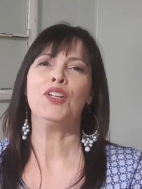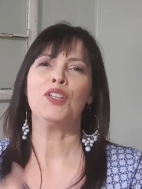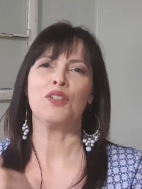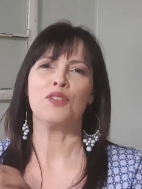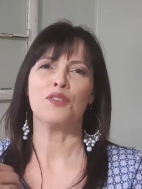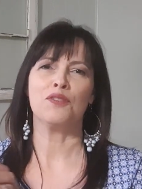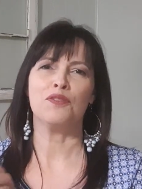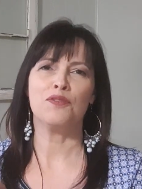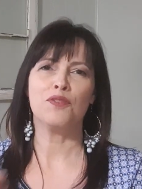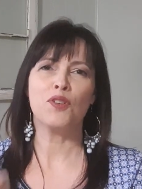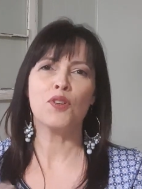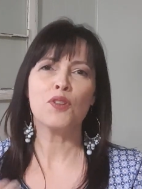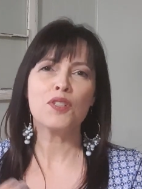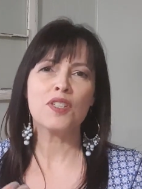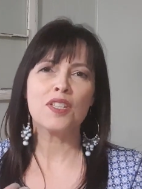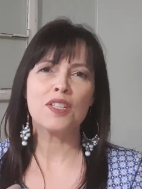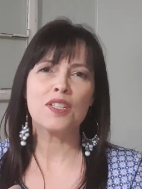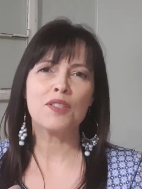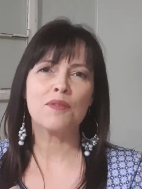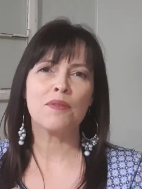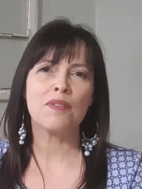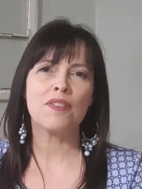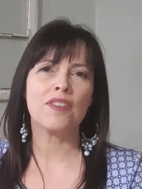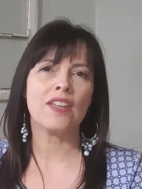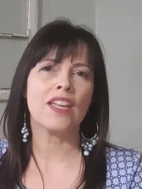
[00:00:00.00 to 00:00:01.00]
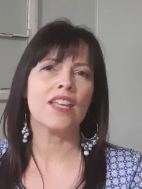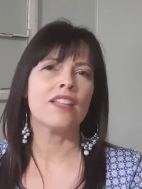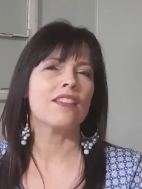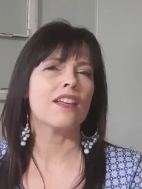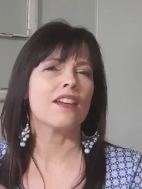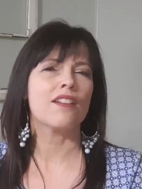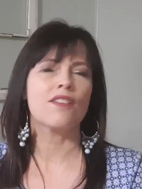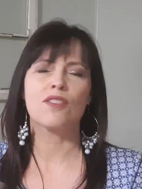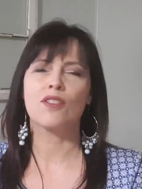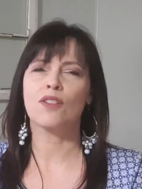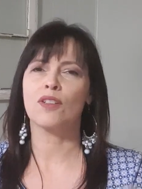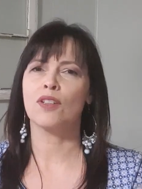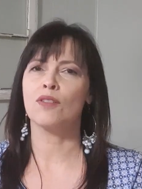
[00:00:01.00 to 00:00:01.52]
your forces within,
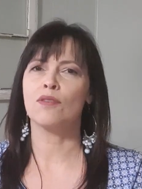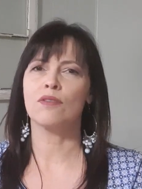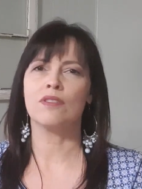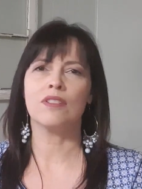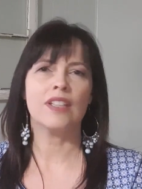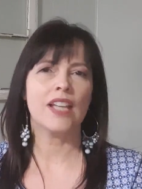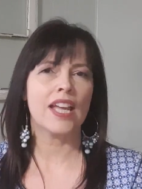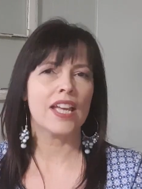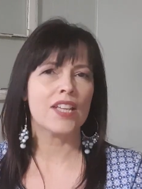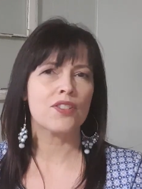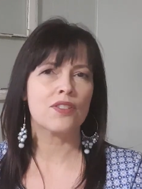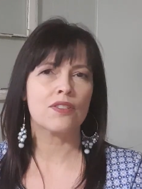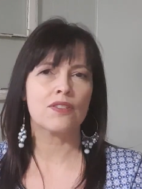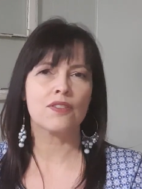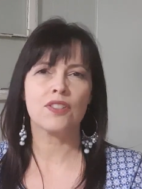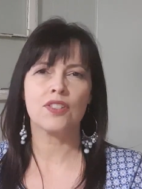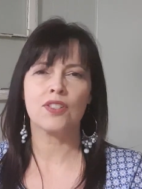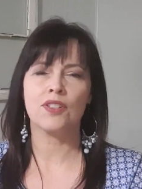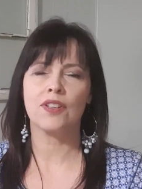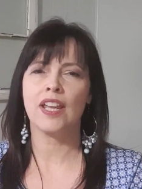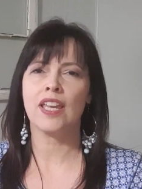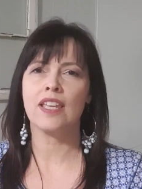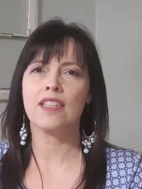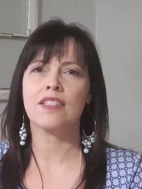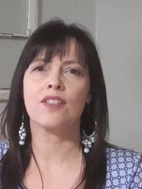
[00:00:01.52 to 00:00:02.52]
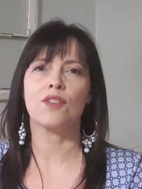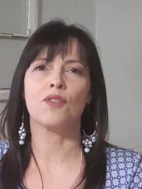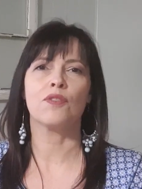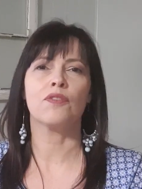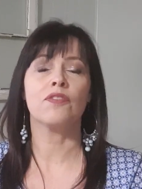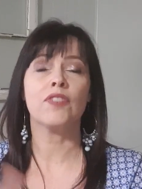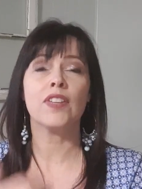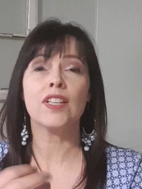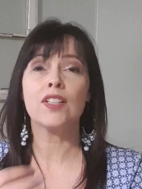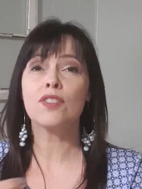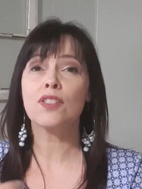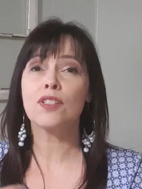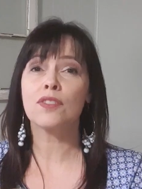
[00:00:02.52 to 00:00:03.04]
those are your natural strengths, your
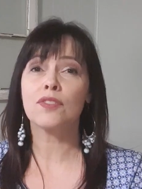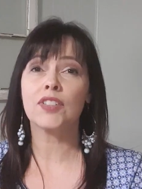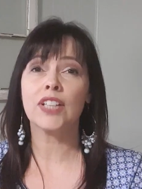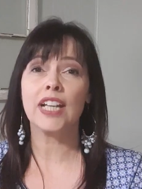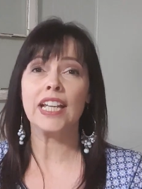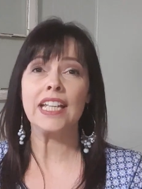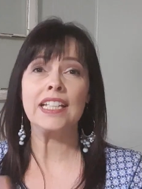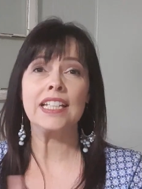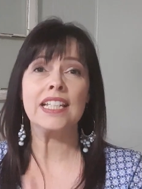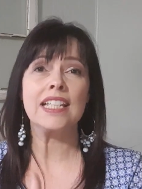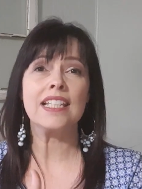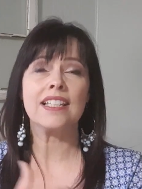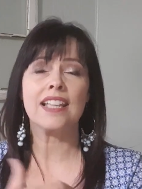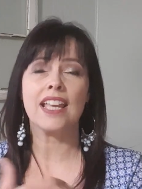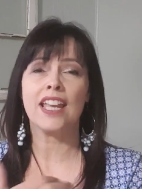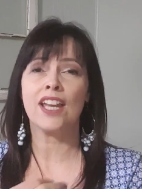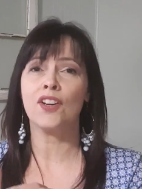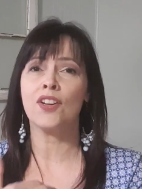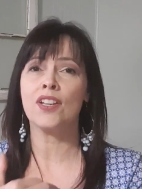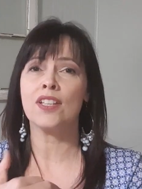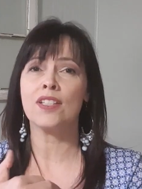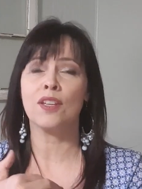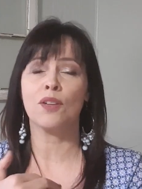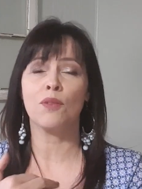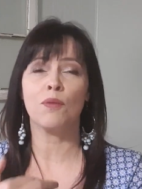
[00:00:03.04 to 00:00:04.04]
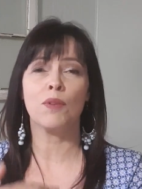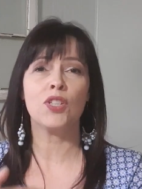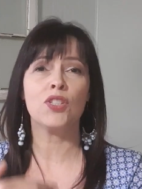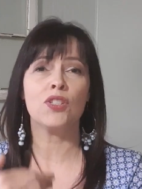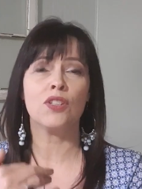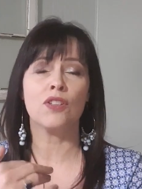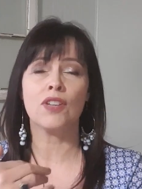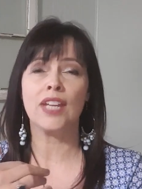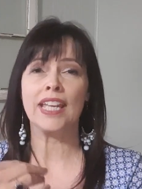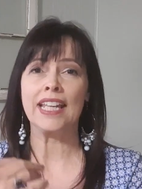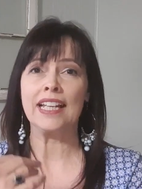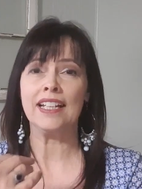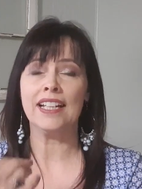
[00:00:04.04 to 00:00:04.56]
fields of greatness, areas in which
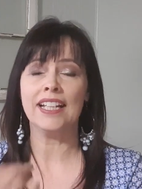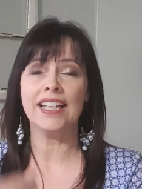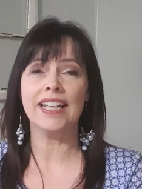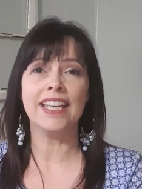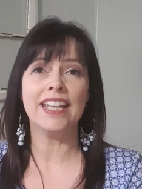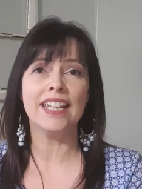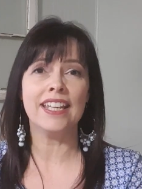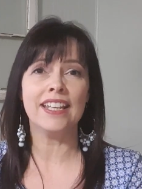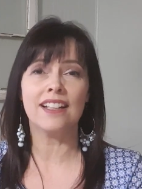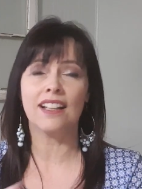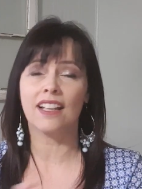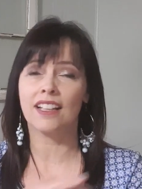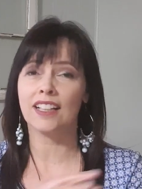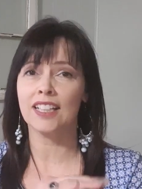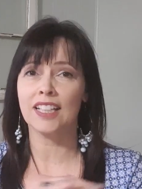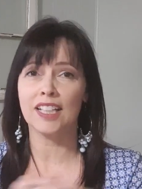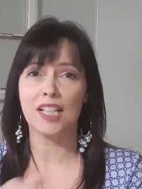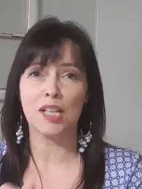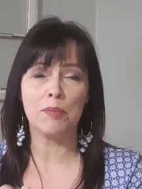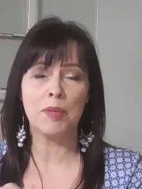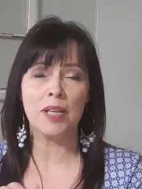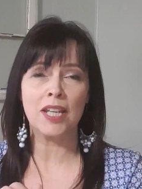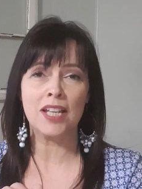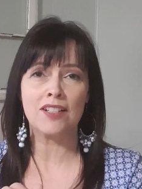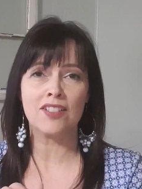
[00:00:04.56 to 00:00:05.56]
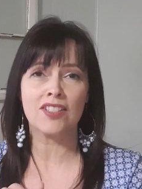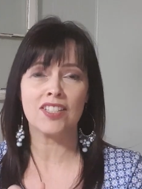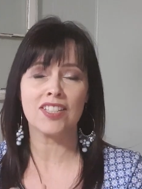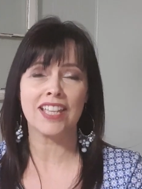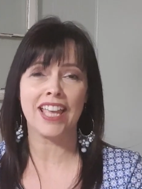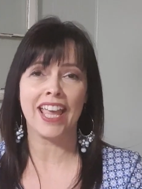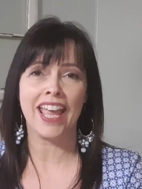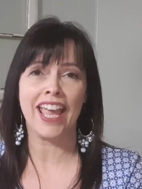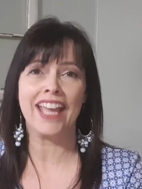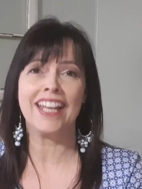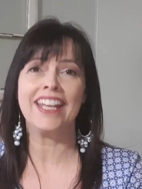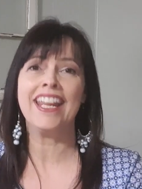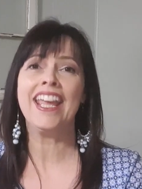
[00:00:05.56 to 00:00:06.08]
you can lead like nobody else
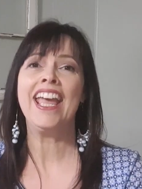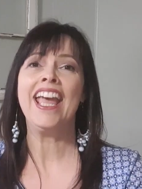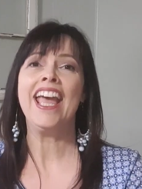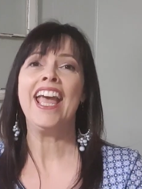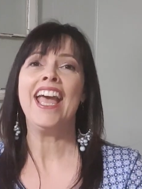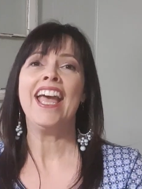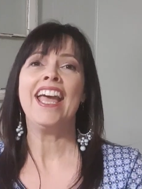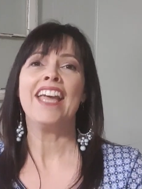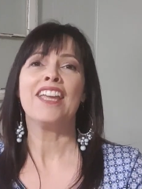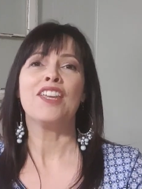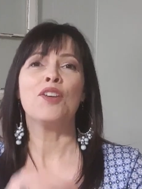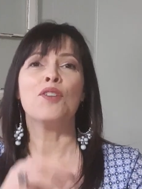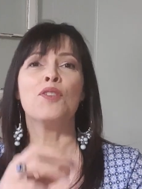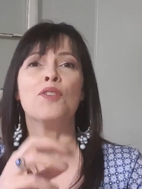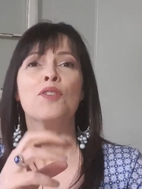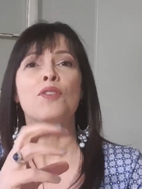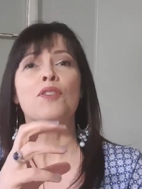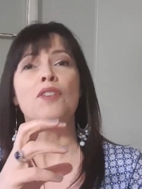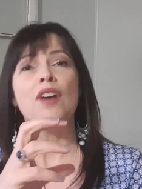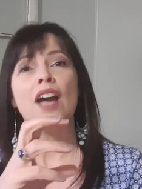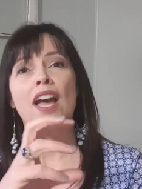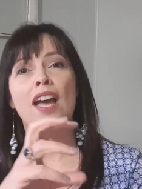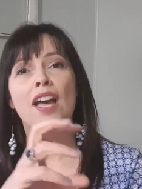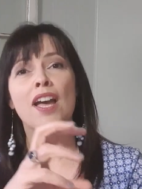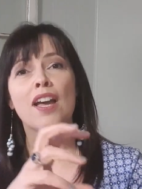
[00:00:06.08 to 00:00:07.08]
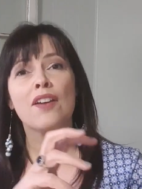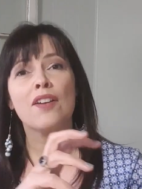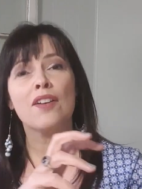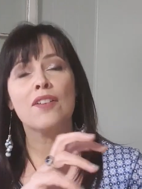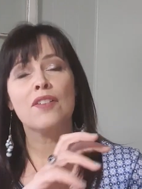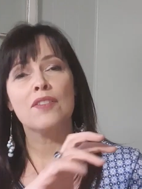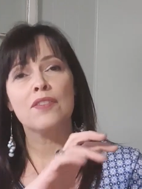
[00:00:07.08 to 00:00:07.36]
can, your uh,